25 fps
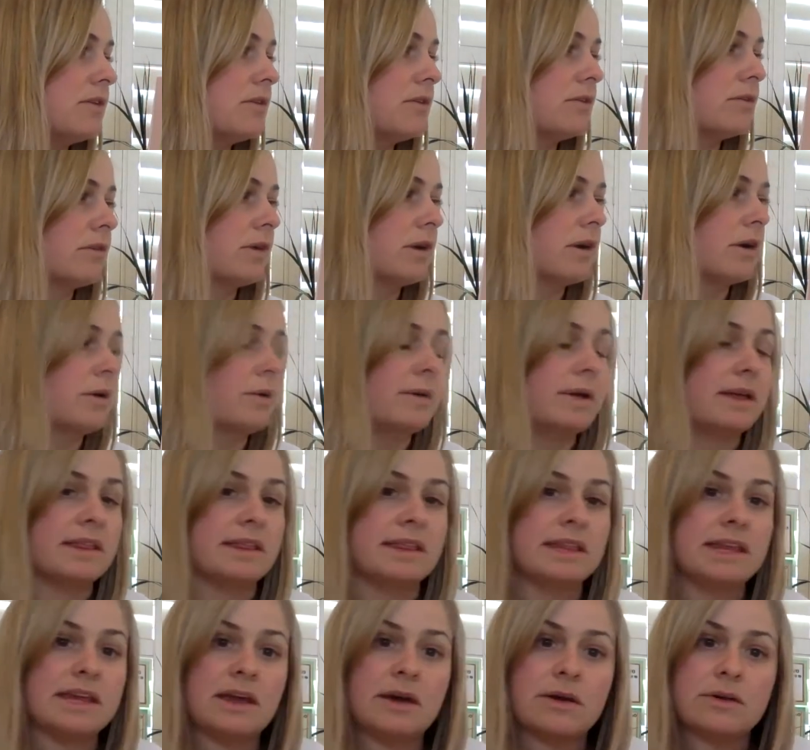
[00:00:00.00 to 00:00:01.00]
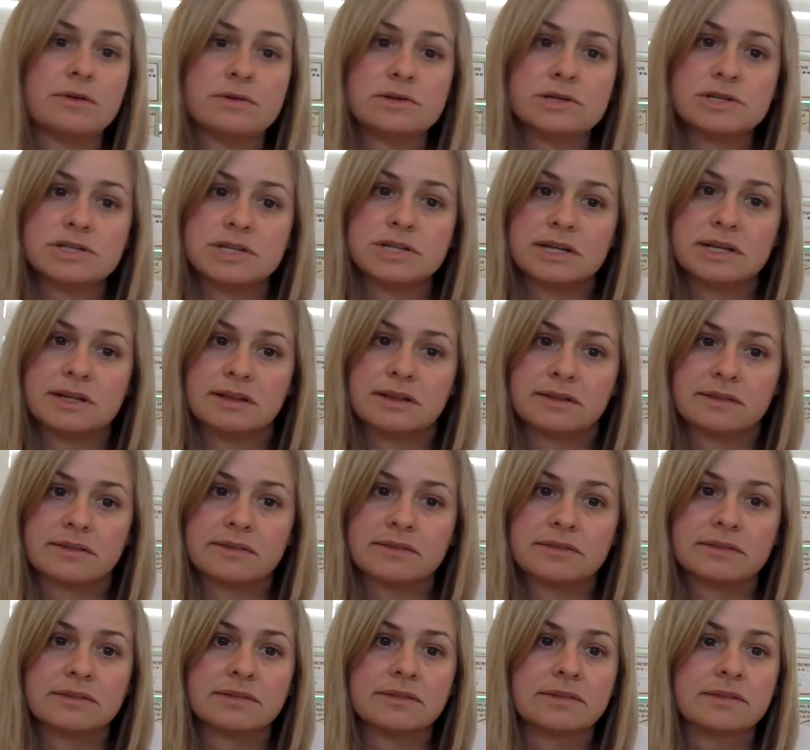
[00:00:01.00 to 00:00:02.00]
grow in the
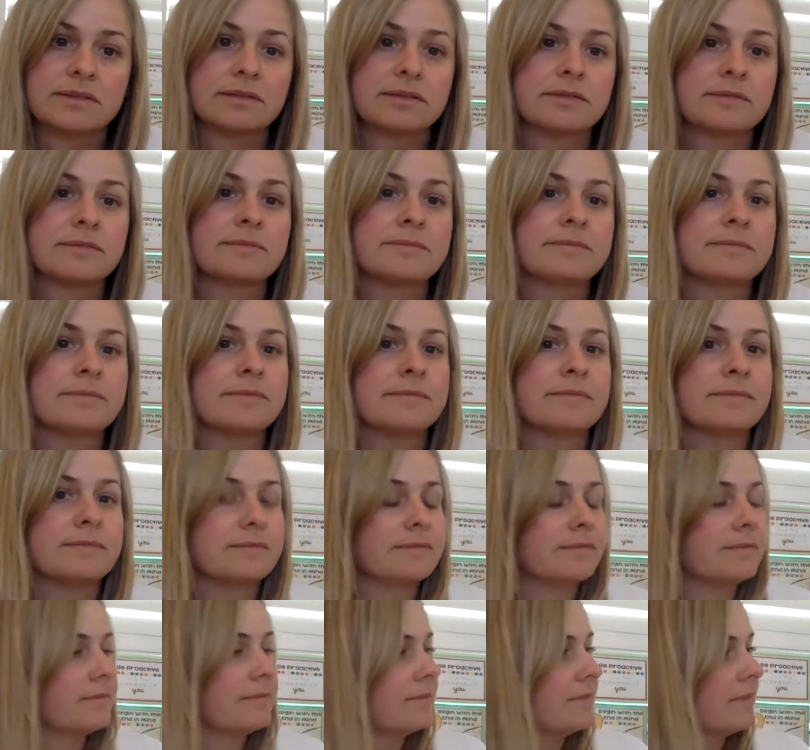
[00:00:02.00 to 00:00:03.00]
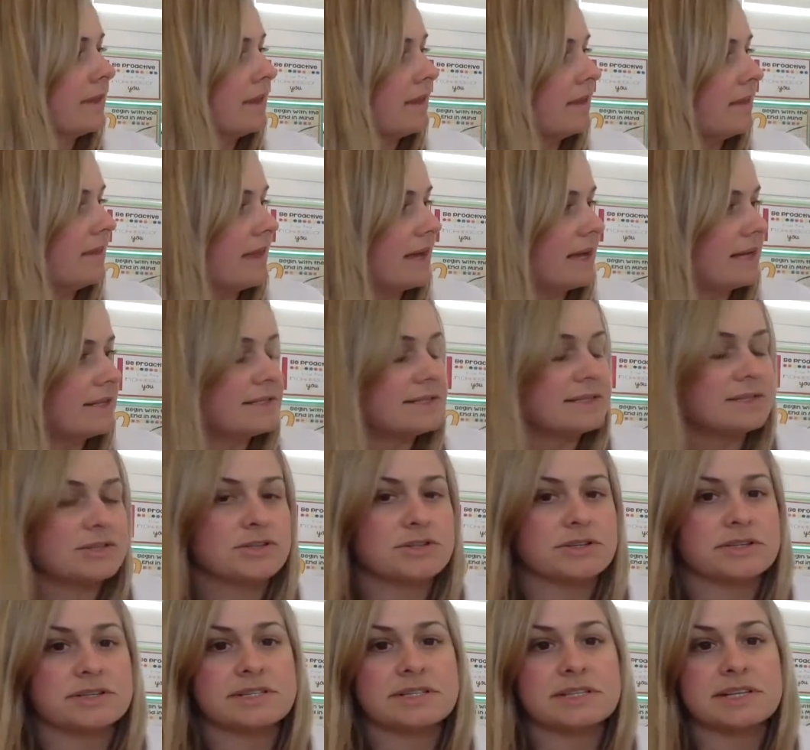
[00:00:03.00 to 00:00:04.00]
oceans. That's
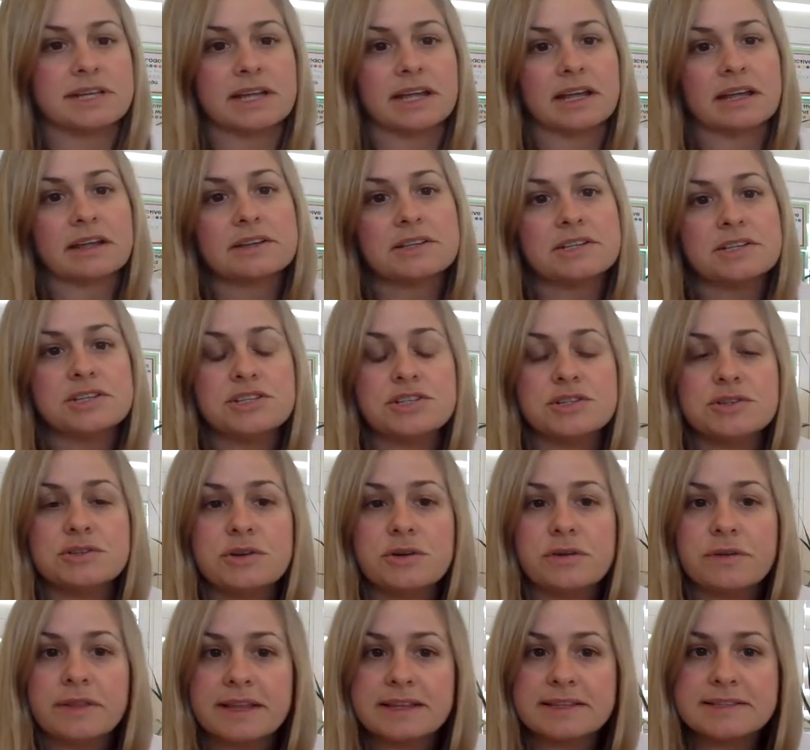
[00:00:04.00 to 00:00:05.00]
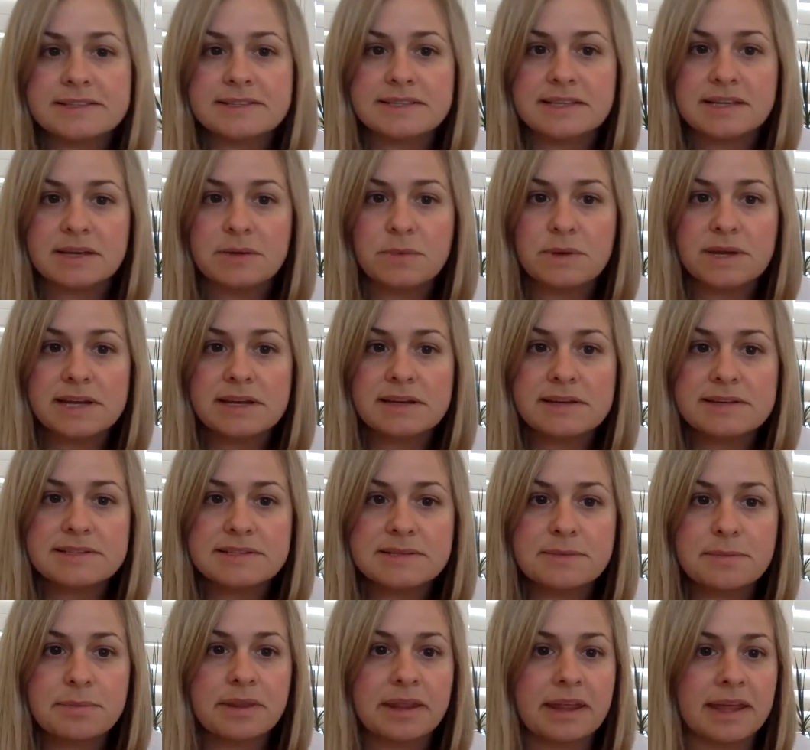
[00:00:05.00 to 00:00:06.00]
interesting. Did you know that seaweed is a
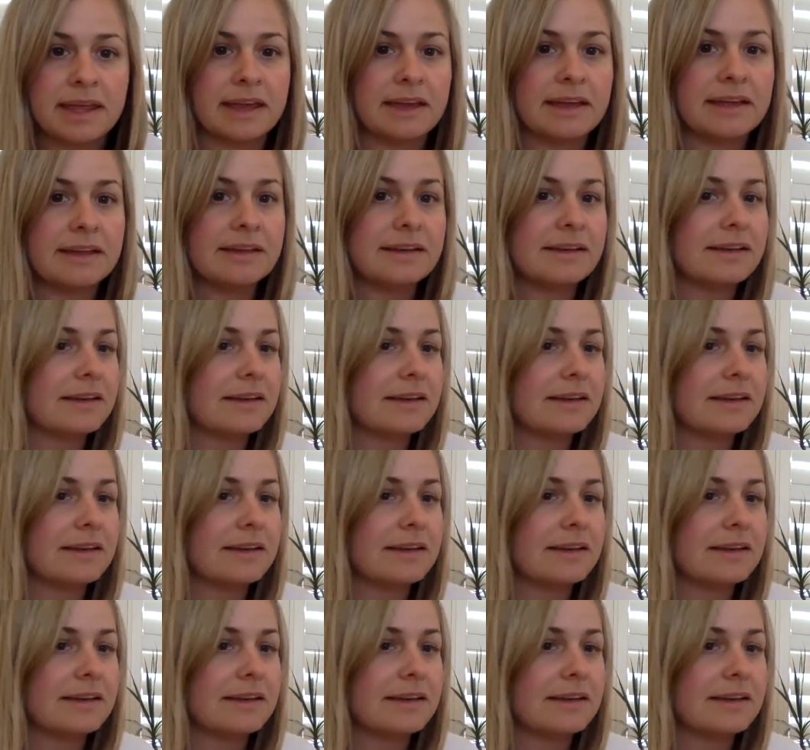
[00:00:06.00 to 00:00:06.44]
plant?